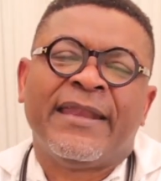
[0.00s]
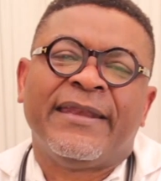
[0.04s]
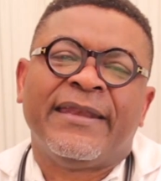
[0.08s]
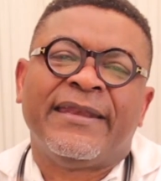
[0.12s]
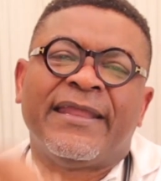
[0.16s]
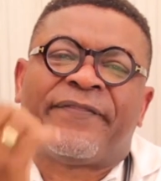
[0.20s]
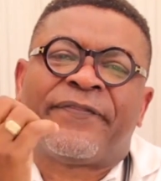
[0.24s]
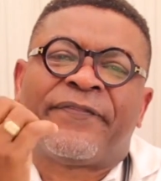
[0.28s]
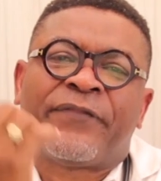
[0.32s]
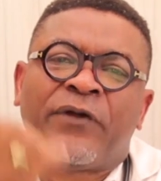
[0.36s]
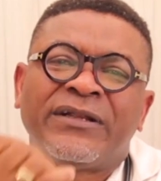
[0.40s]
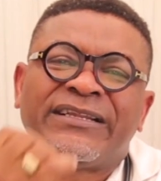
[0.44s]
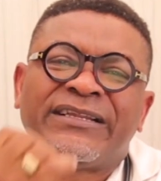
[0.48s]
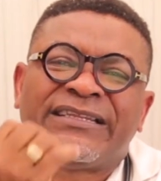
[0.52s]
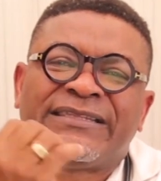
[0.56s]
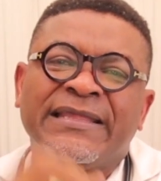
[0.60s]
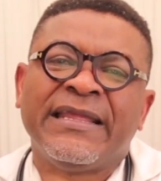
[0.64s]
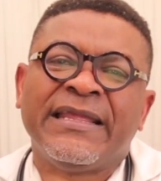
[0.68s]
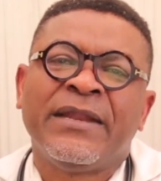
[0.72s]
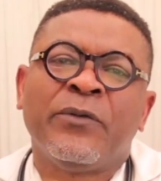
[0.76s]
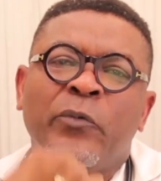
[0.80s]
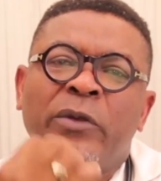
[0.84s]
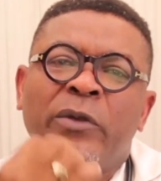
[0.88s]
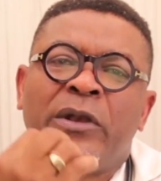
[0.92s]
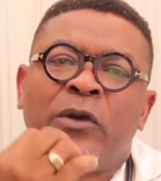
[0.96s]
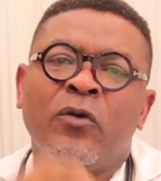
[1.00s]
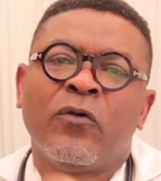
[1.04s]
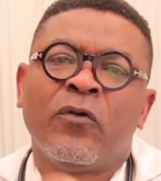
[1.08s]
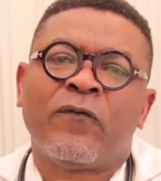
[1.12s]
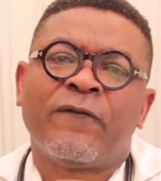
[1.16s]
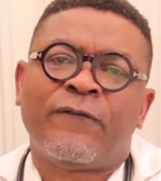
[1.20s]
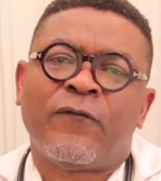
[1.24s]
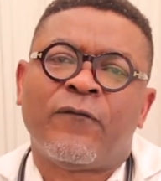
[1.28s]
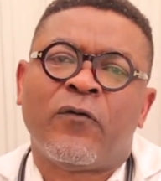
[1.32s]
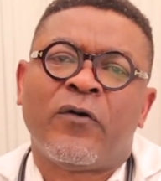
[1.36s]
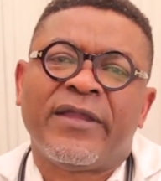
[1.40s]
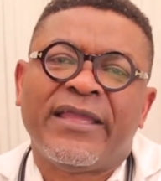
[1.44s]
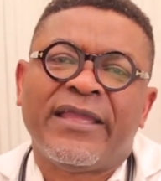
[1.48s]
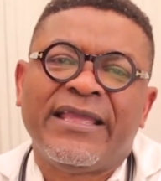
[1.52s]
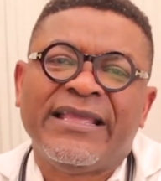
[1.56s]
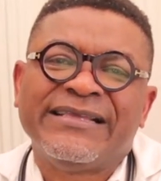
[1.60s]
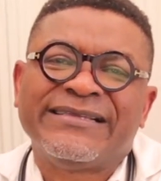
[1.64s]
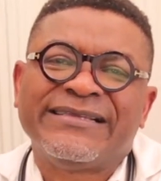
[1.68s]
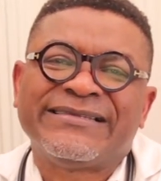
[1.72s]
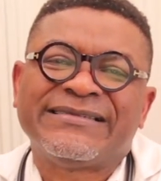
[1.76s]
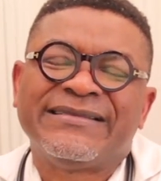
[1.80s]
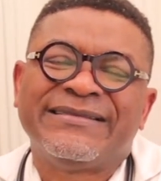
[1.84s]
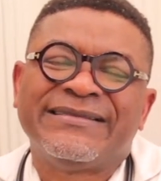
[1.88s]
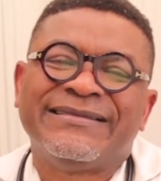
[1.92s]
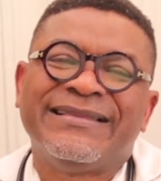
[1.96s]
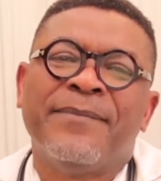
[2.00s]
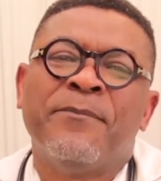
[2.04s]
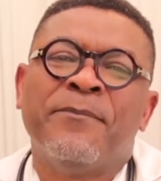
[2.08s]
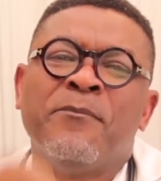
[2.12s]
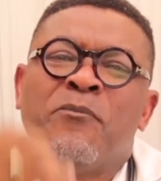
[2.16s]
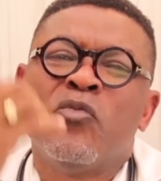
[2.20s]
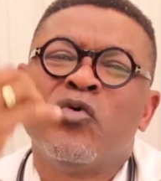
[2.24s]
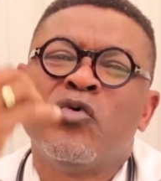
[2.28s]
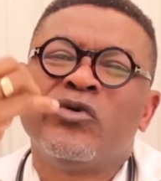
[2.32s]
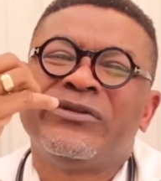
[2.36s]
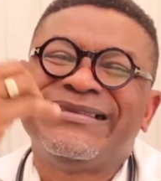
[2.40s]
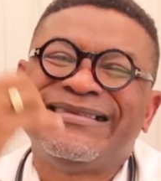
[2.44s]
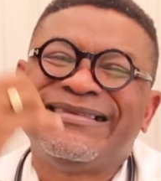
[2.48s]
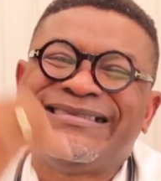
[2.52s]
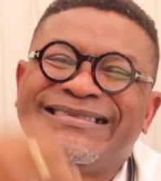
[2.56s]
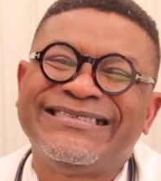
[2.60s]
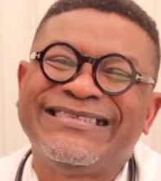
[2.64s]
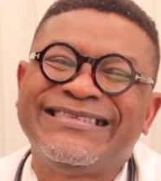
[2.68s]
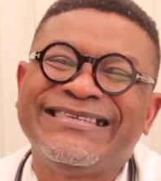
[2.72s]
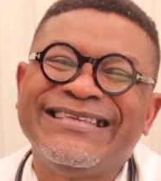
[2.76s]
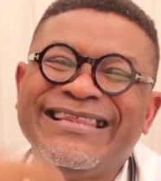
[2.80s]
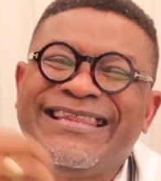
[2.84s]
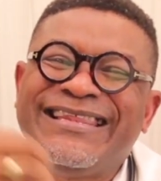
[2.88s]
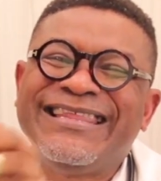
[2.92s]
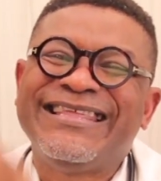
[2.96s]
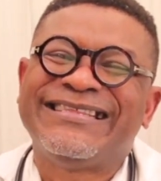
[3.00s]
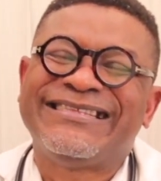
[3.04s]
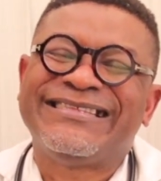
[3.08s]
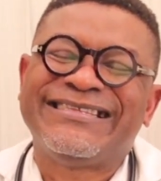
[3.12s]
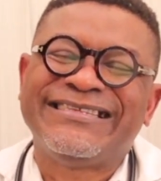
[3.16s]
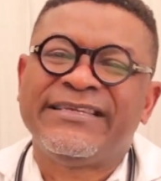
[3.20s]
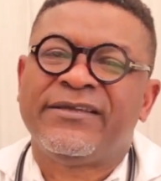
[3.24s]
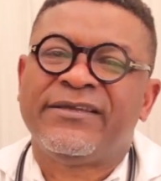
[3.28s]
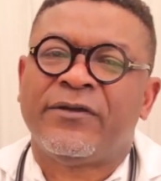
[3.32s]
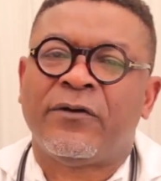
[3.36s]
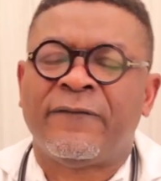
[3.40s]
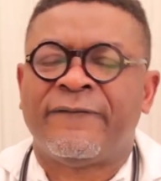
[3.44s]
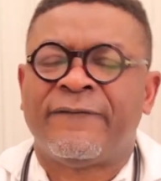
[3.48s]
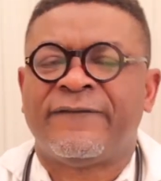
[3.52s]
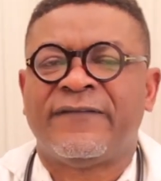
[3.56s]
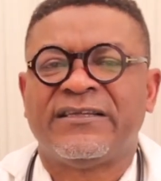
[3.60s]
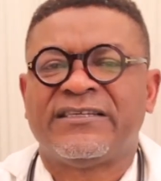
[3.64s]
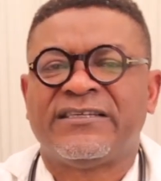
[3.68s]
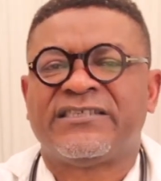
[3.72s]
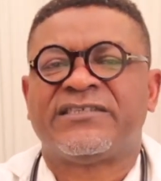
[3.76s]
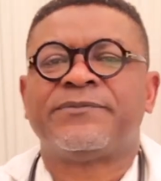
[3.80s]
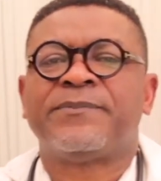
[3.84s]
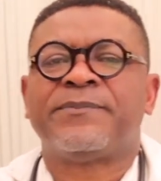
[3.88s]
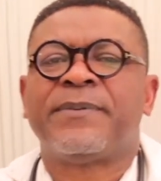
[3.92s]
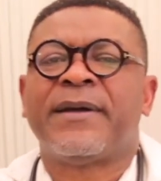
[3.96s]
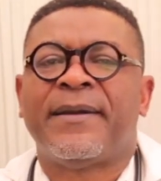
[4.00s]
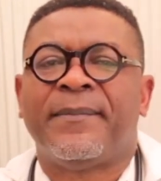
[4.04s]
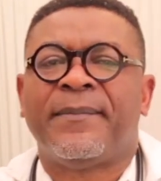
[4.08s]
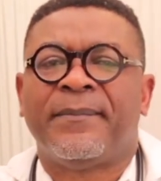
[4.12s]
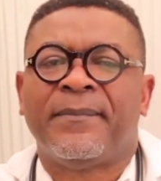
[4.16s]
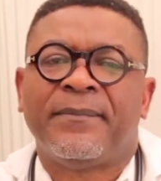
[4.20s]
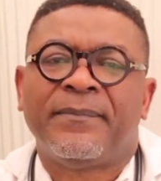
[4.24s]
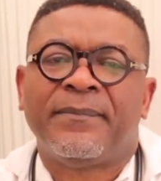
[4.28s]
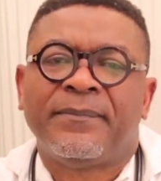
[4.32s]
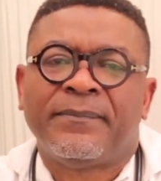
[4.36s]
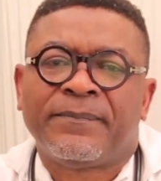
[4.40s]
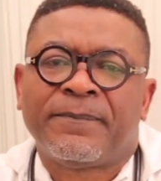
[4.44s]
The third thing we look for is the motility of the sperm.